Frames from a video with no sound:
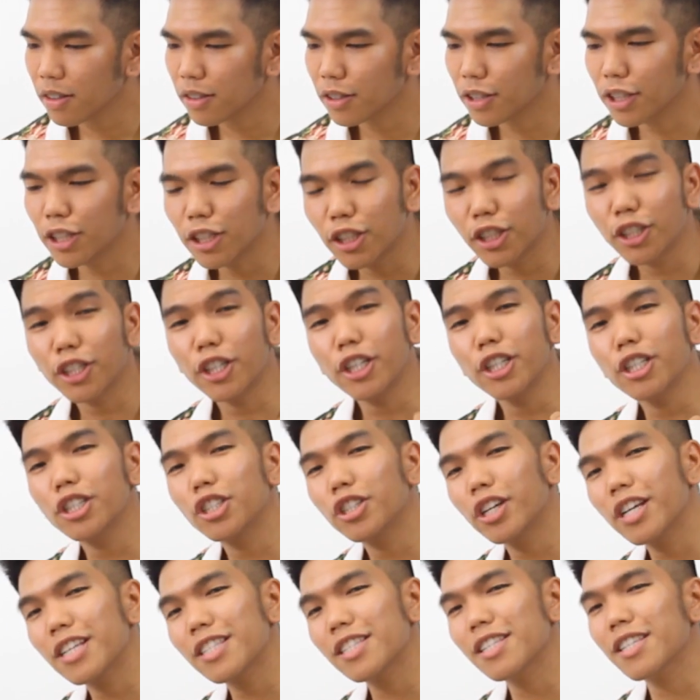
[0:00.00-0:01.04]
The shirt
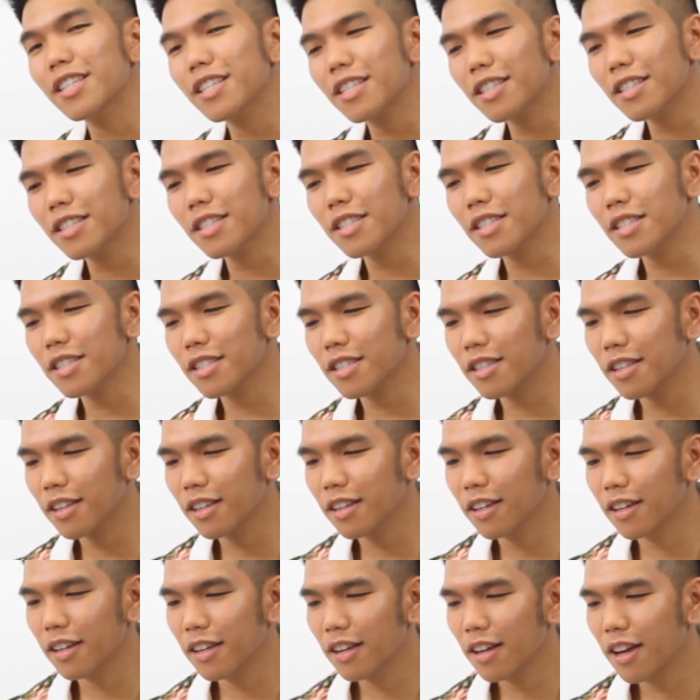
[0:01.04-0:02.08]
dresses
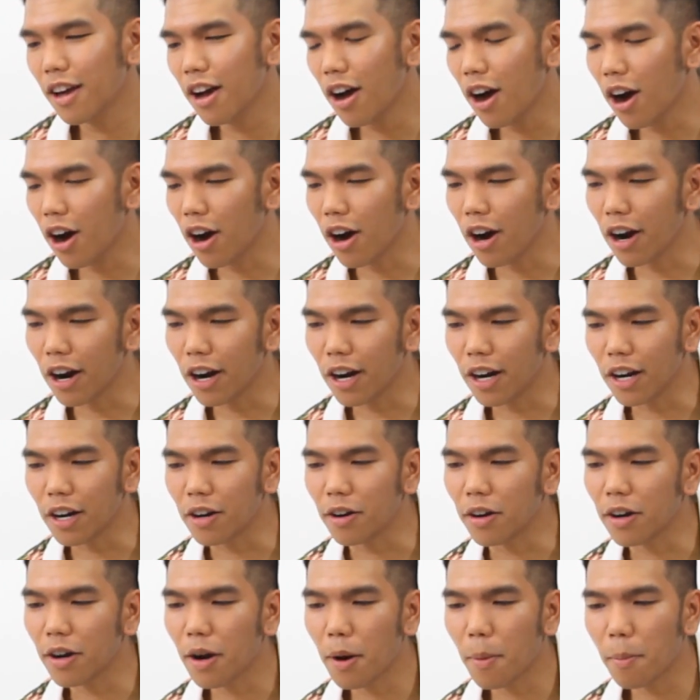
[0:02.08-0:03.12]
are
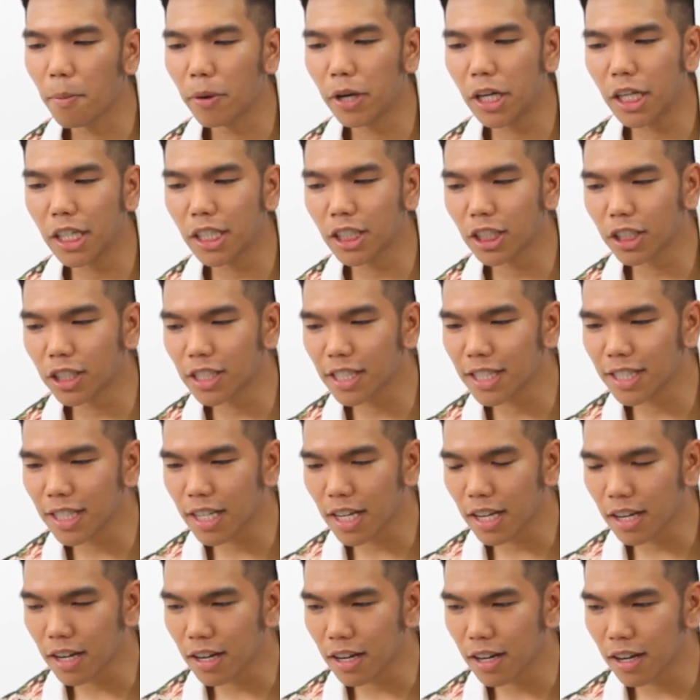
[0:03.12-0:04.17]
pretty interesting.